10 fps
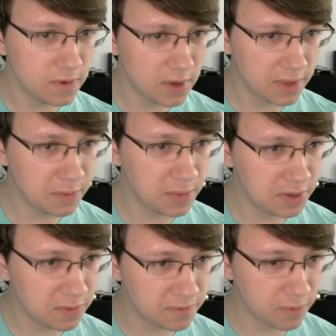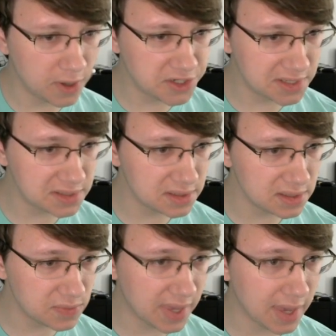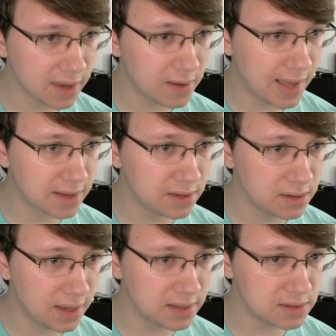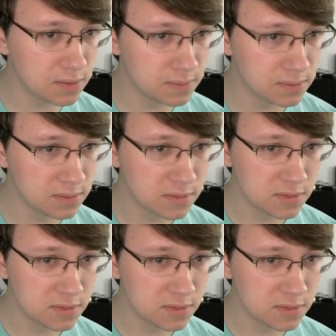I think we do 4 adjacencies. We can't go diagonal, I assume.